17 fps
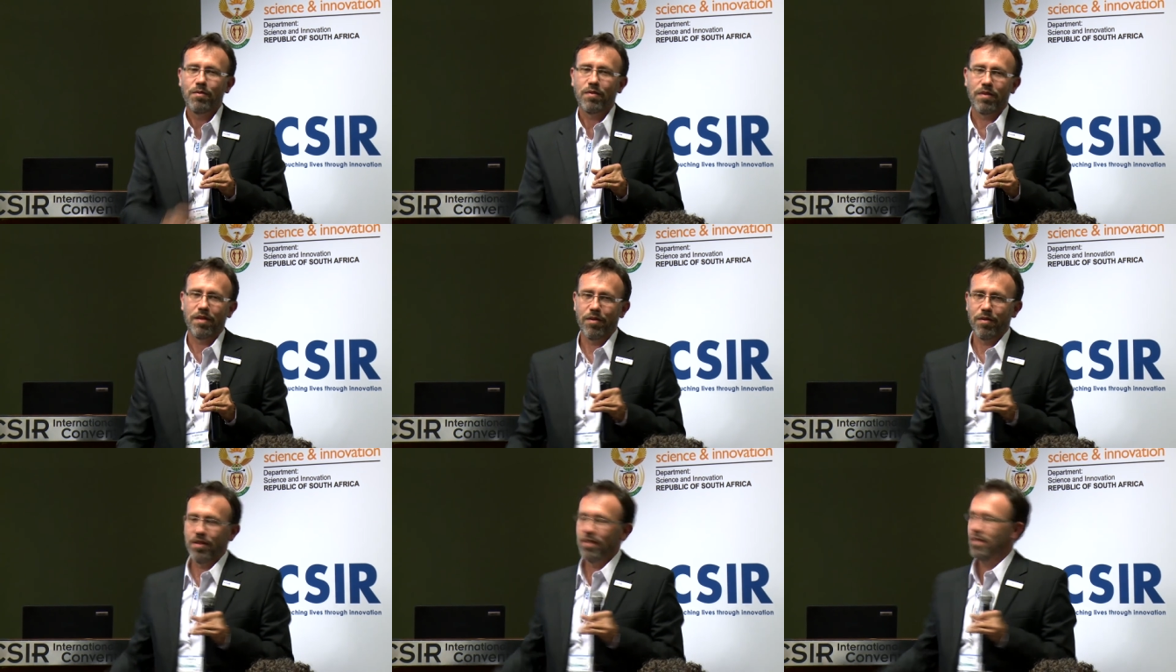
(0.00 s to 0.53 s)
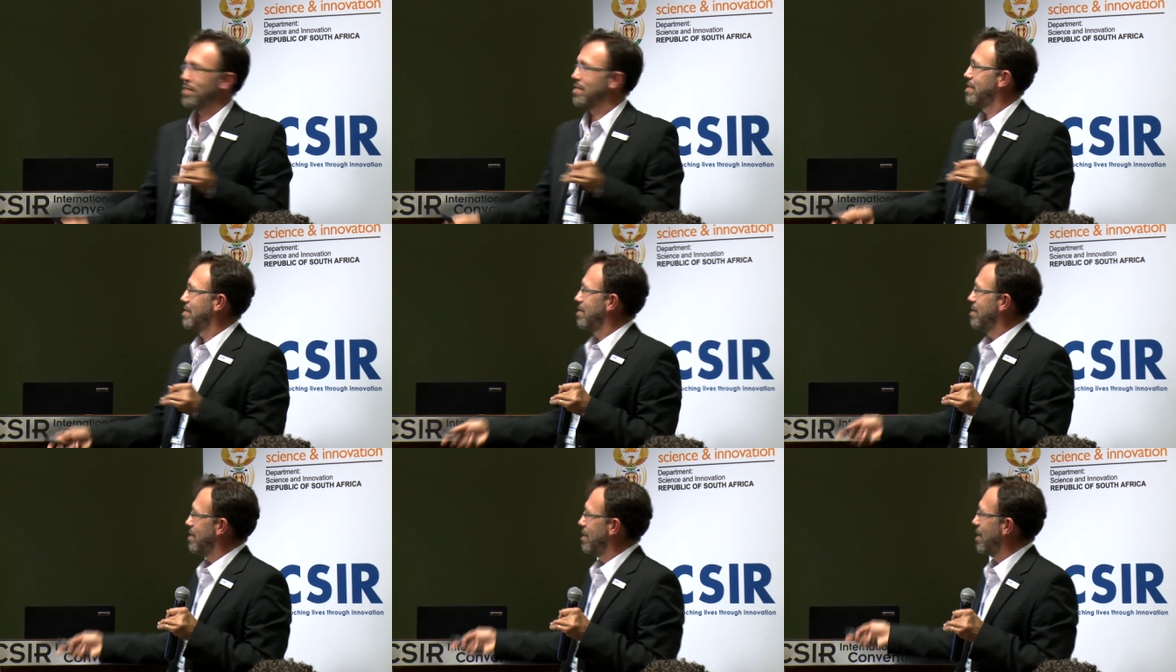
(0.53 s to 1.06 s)
There is
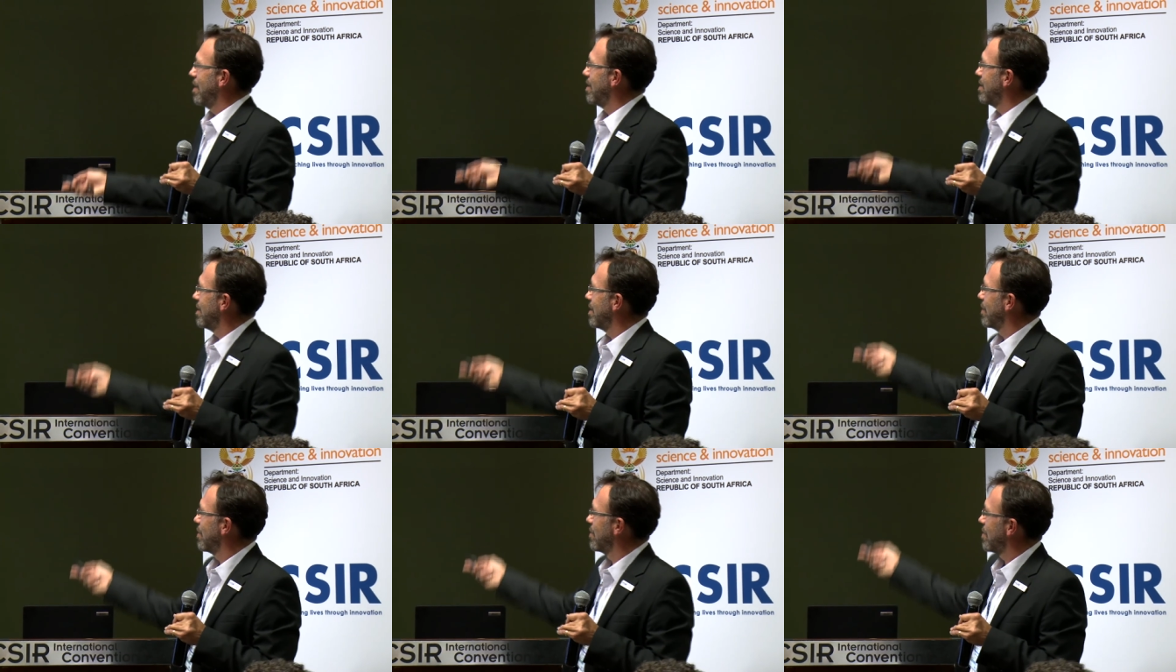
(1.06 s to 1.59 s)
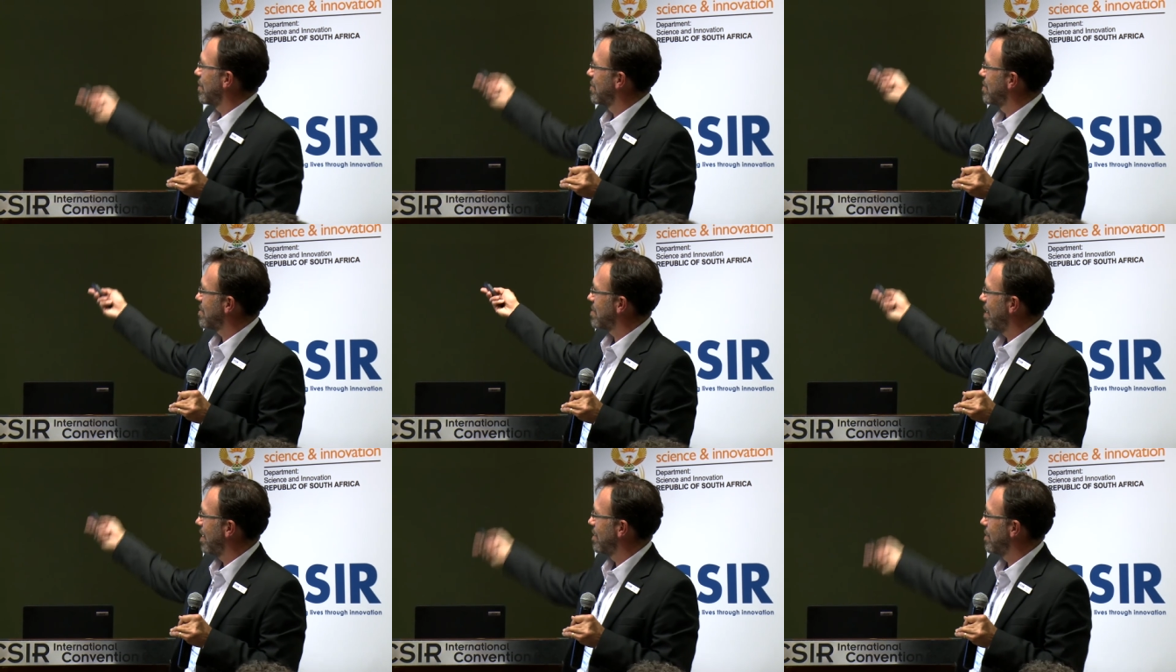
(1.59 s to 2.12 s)
I think on, on the
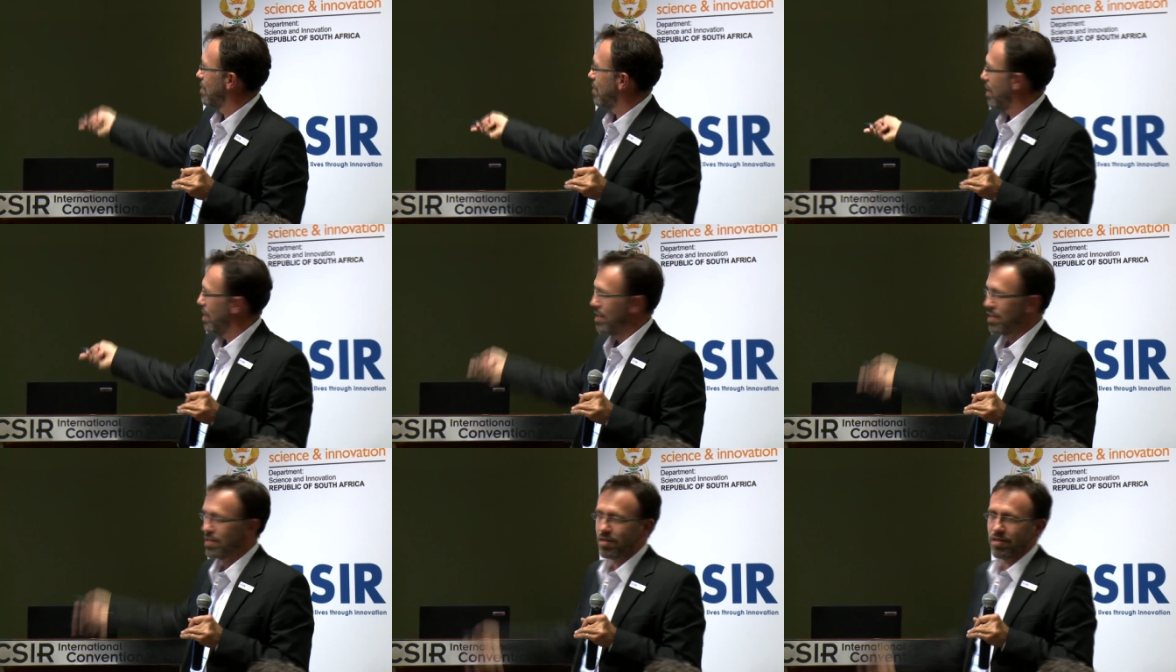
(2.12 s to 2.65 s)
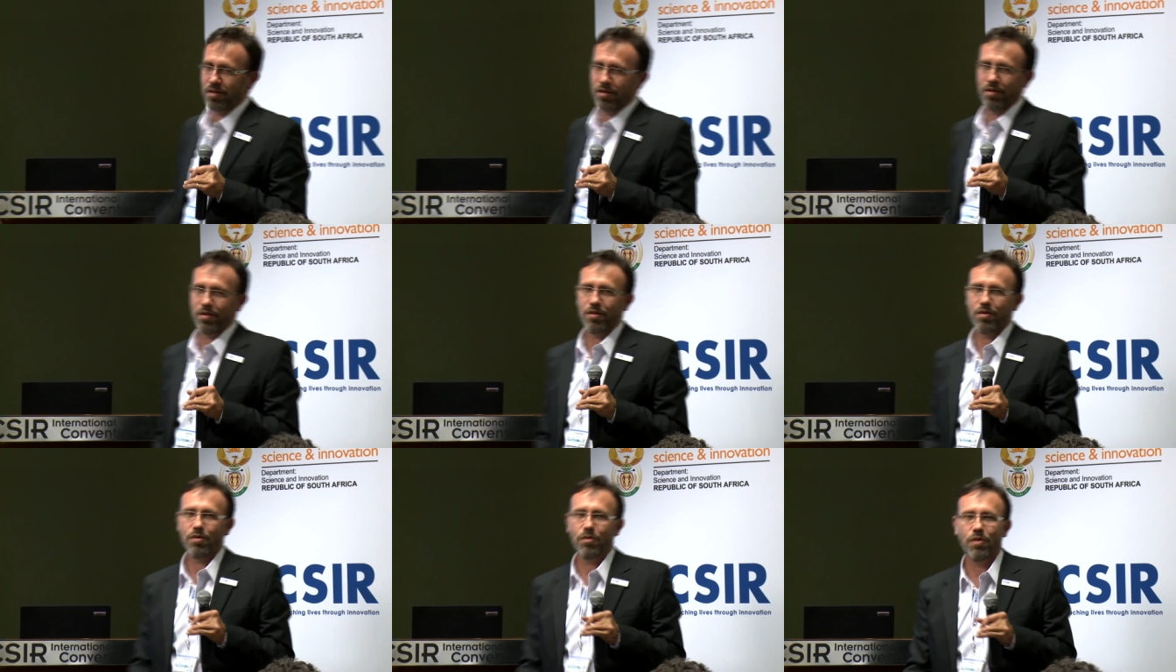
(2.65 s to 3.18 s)
side here I list
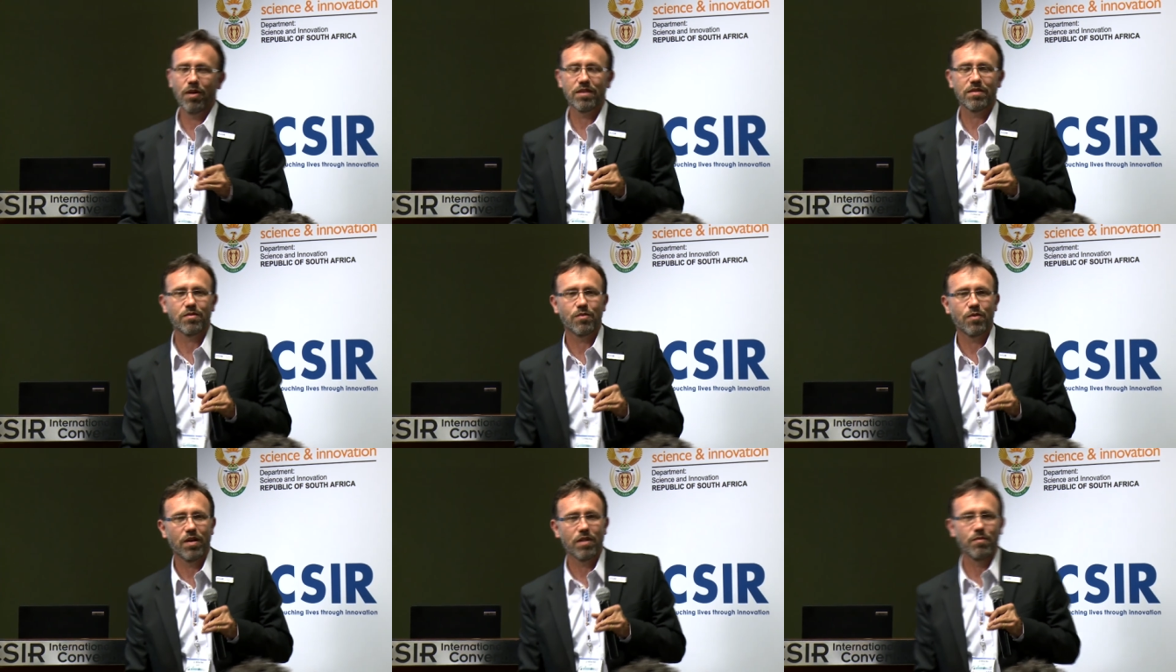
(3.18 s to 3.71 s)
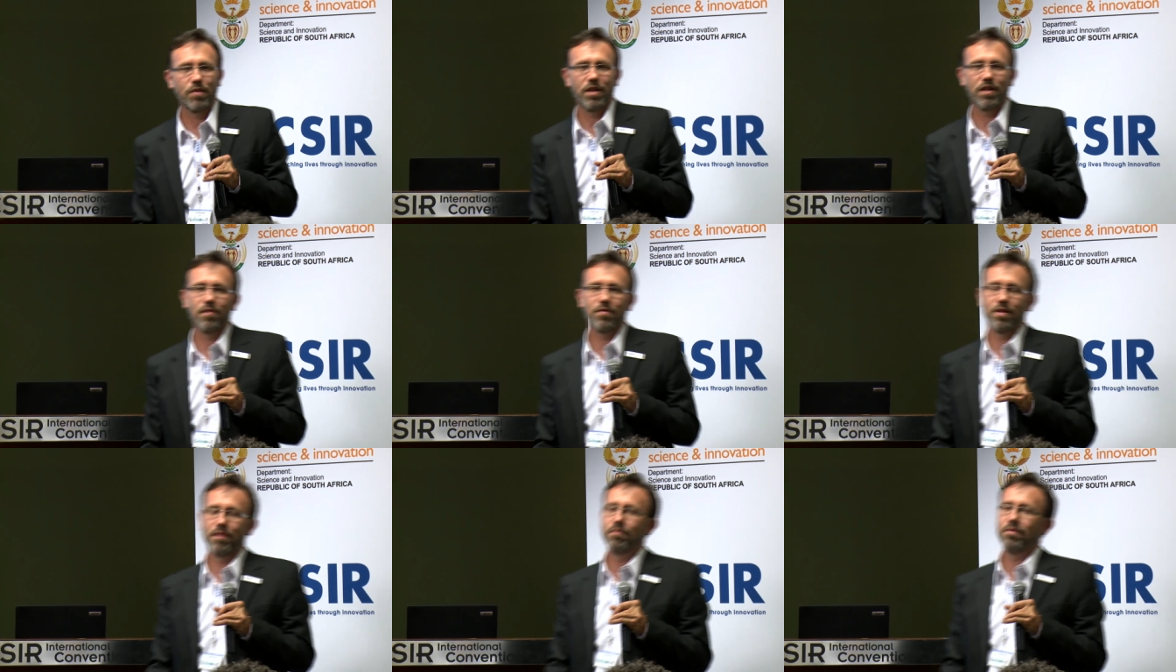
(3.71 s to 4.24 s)
quite, quite many
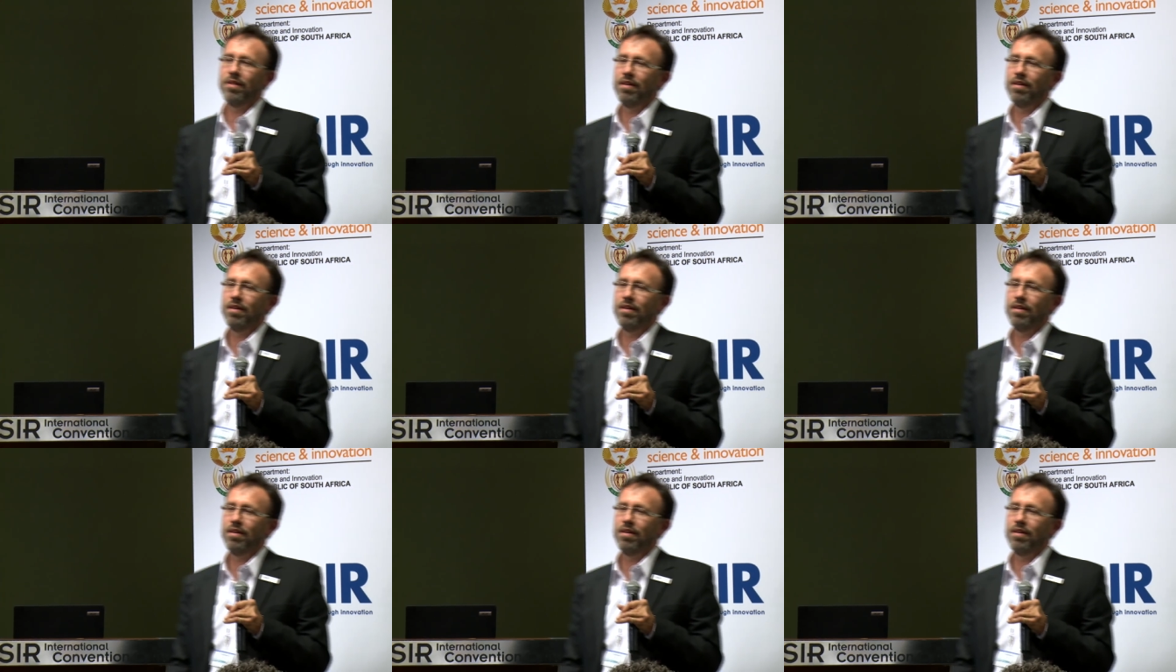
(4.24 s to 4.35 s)
of them.